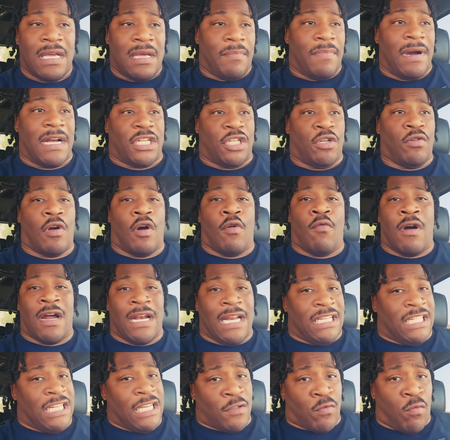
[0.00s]
but you don't want
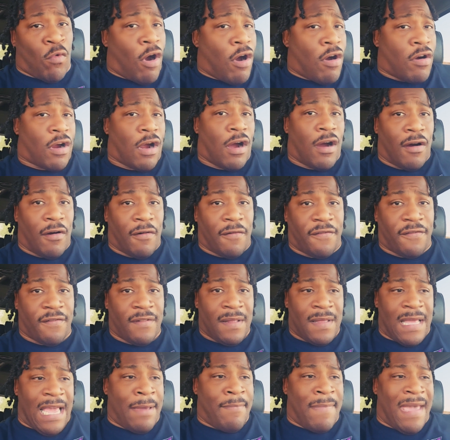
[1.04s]
to just walk off
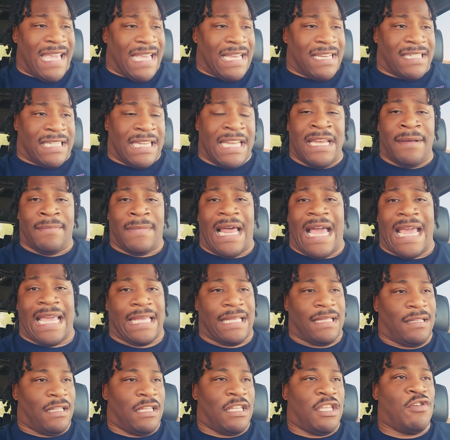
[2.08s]
and make it seem like
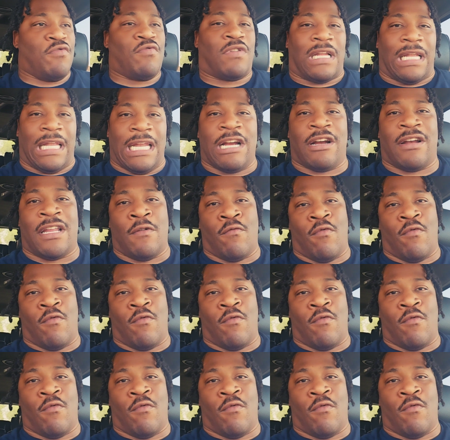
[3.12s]
you clearly